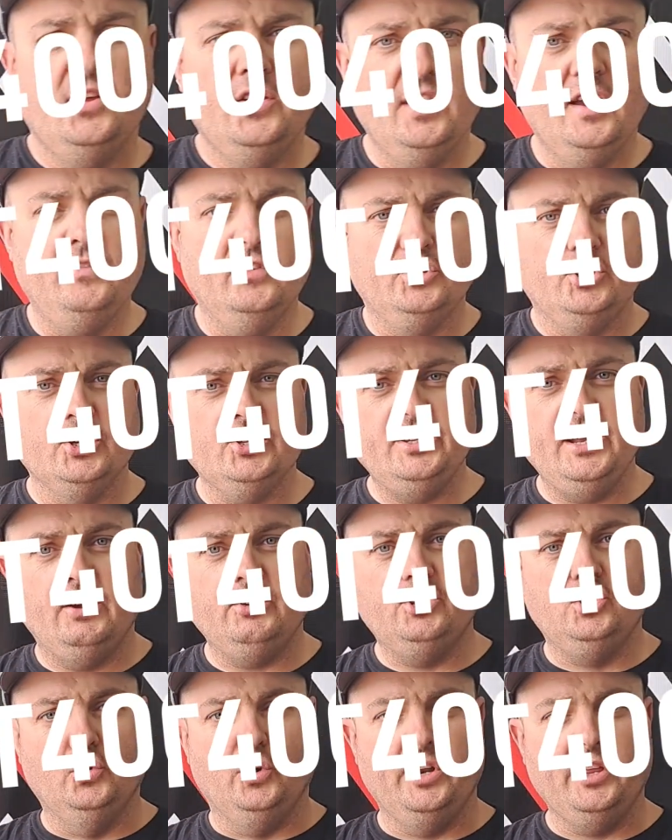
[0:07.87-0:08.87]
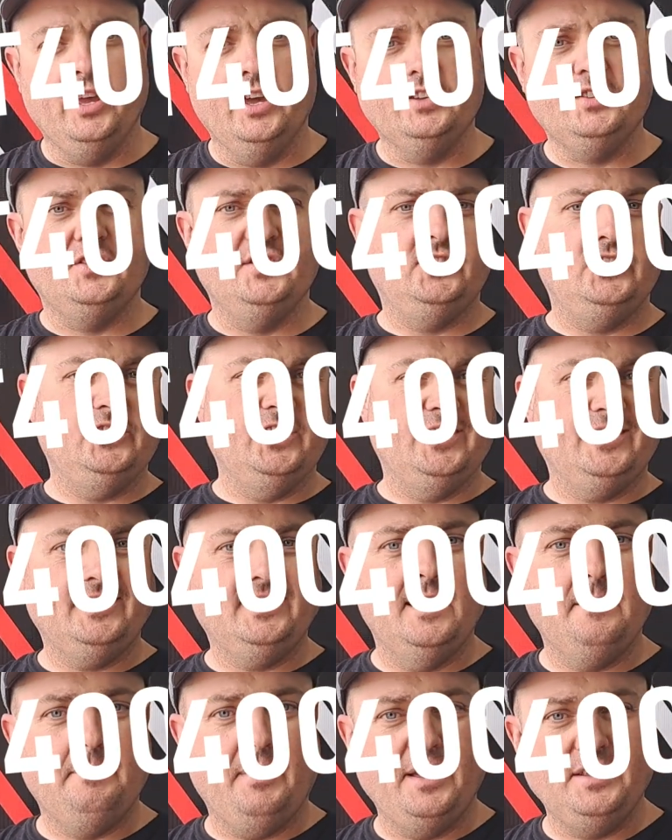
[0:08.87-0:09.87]
If you're just now joining us, this is a
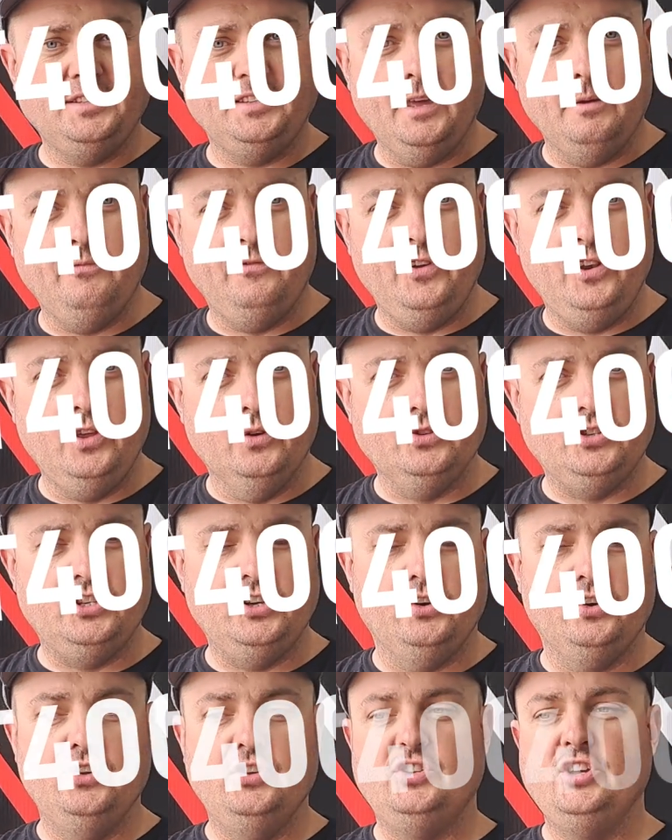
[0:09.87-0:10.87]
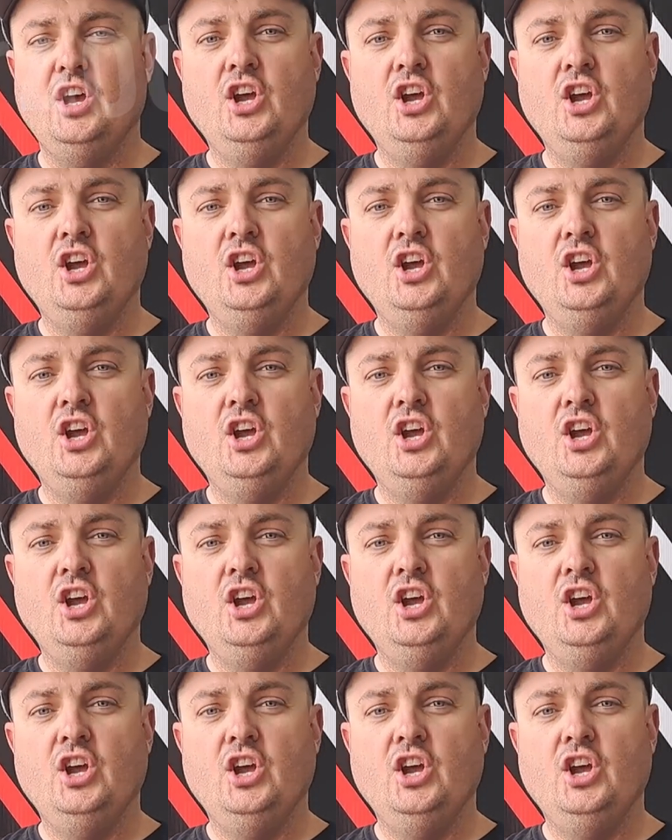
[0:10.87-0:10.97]
step-by-step -step video series